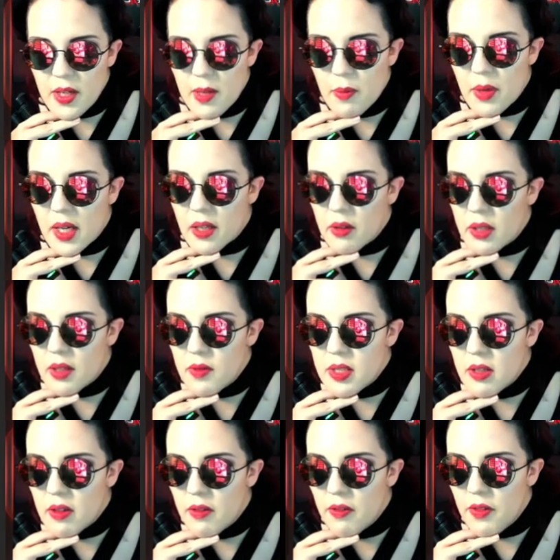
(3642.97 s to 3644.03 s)
a friend of mine who
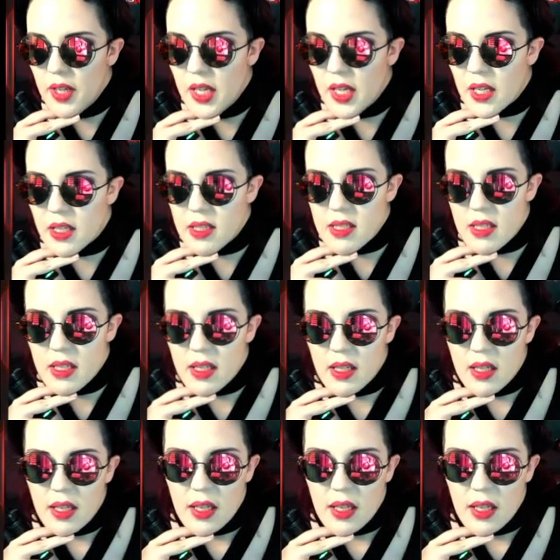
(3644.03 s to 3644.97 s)
lives here in Phoenix.